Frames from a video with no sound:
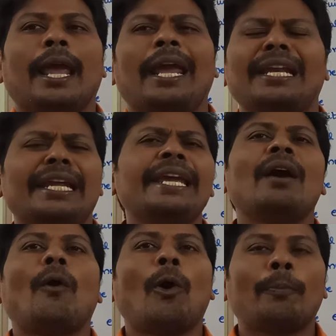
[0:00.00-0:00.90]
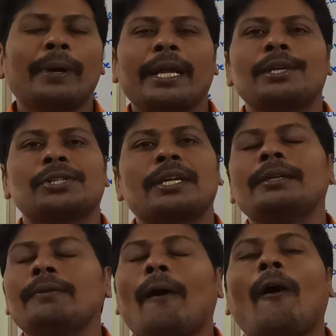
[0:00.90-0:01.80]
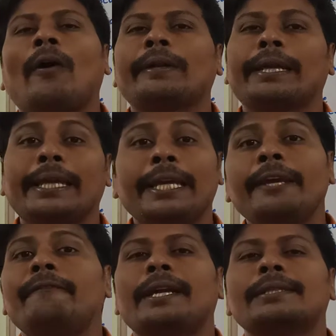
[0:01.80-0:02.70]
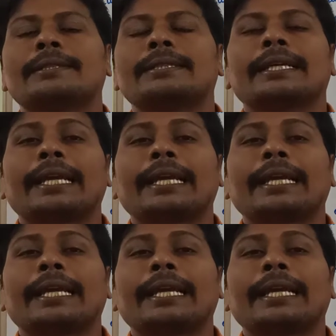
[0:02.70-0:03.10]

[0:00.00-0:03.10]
any operation or events